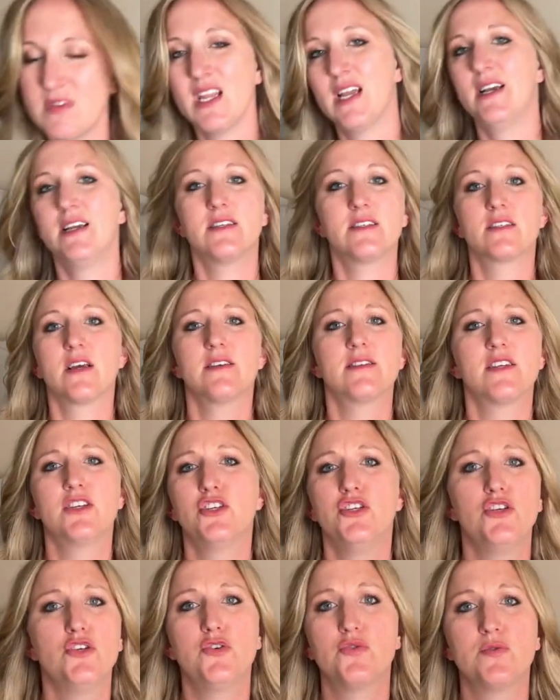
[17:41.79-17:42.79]
it
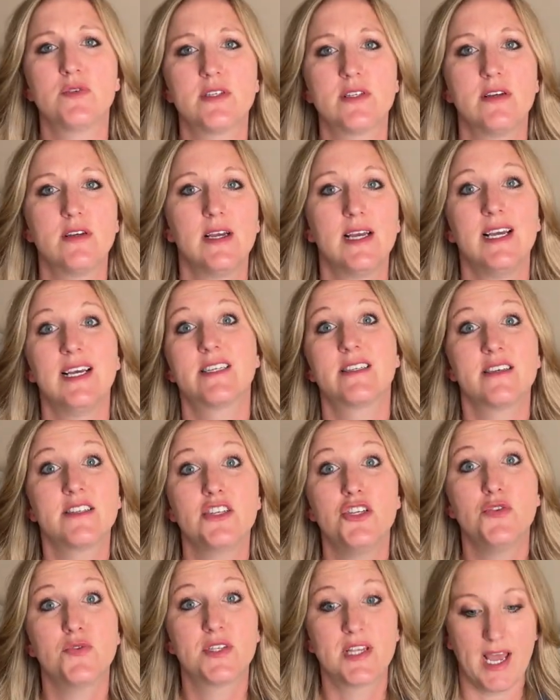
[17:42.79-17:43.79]
doesn't use it
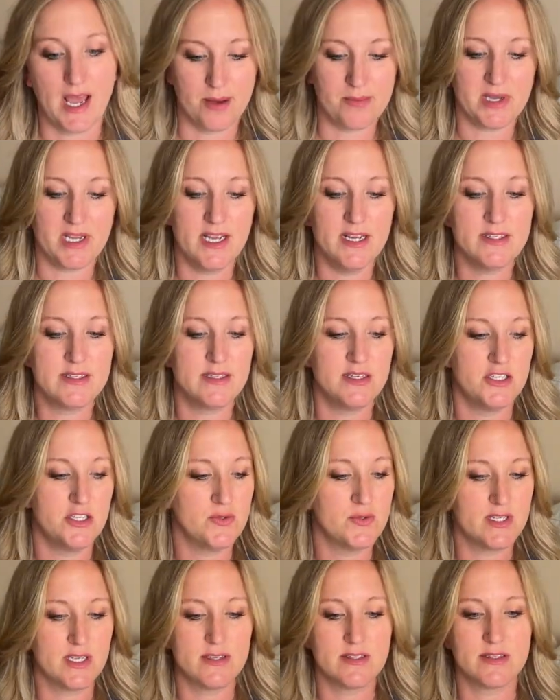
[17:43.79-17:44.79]
doesn't use the abacus. It
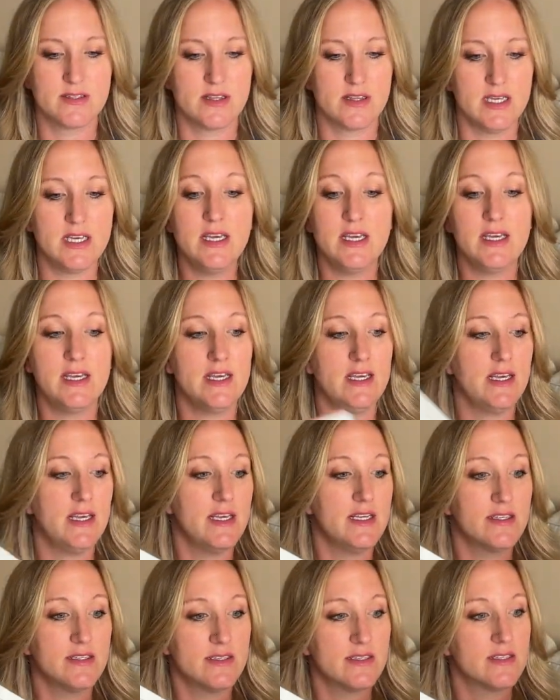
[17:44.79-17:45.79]
uses
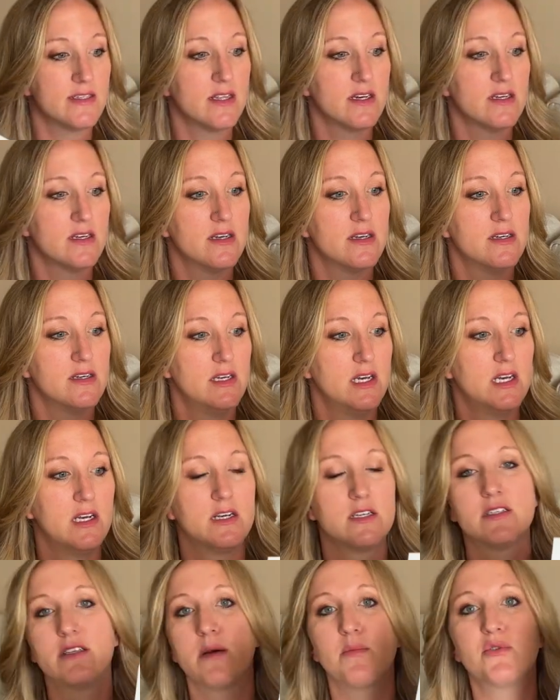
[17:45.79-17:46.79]
these, the
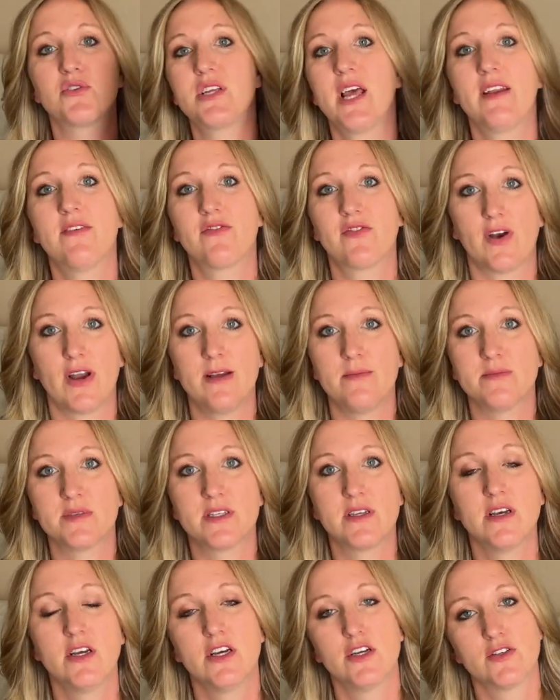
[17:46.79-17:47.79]
double 10 frames.
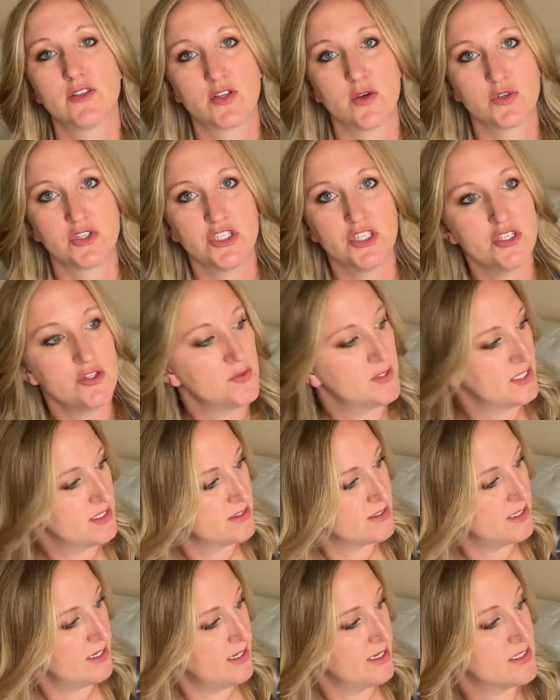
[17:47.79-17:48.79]
So she
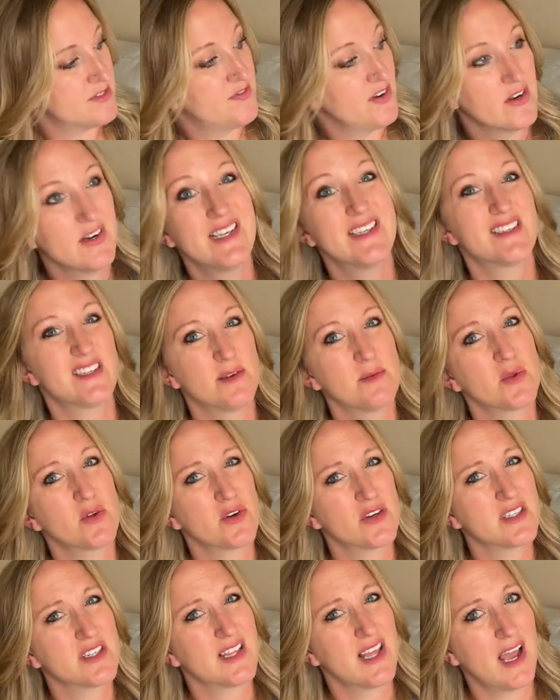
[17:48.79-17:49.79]
uses, it's very
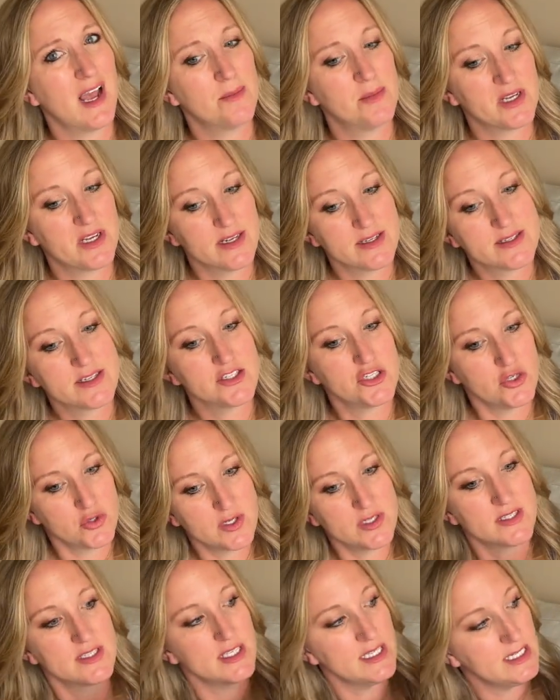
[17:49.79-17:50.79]
similar to the abacus, as you
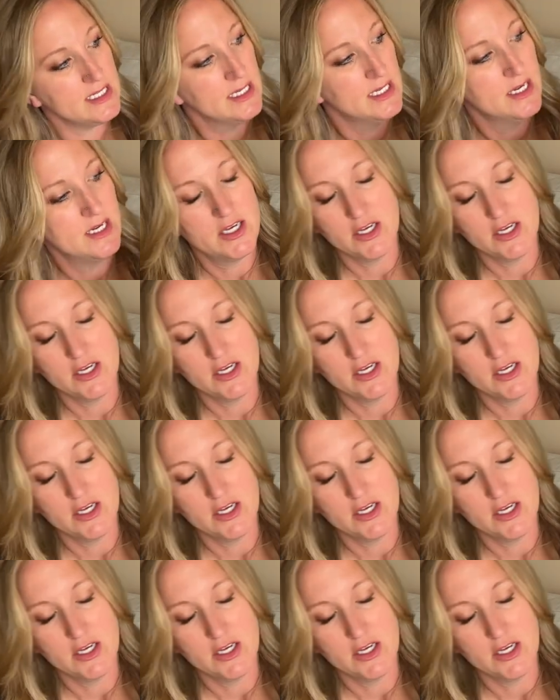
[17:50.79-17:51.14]
can see.